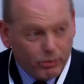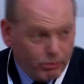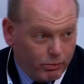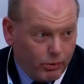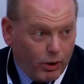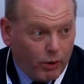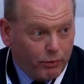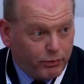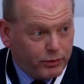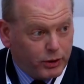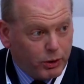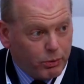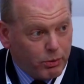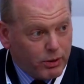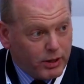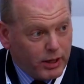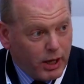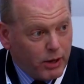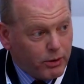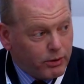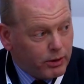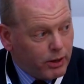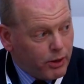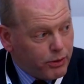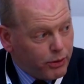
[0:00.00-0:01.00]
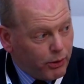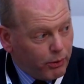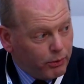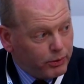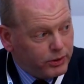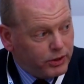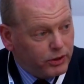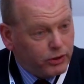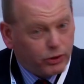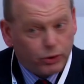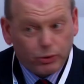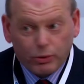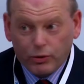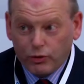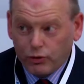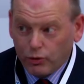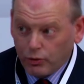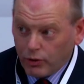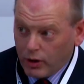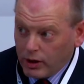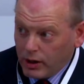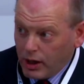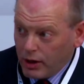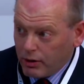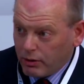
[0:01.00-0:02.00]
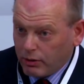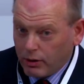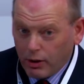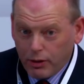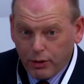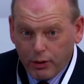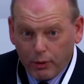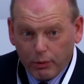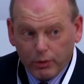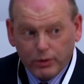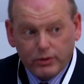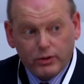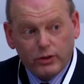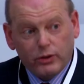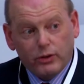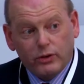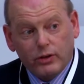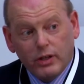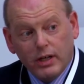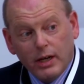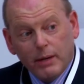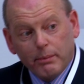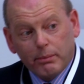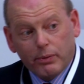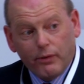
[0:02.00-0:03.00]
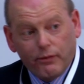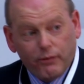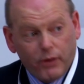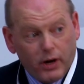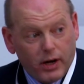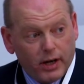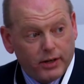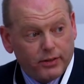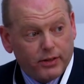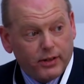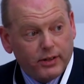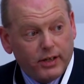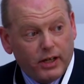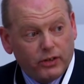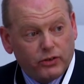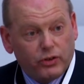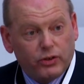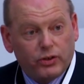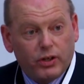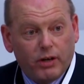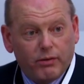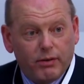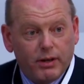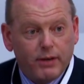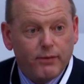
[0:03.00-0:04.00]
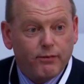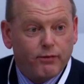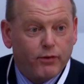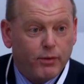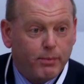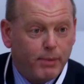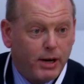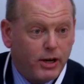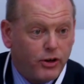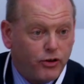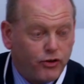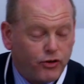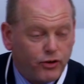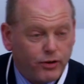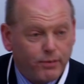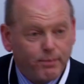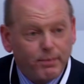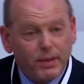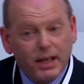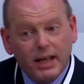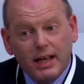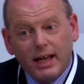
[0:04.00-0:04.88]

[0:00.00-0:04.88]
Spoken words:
obviously with local authorities to ensure that local authorities provide the necessary information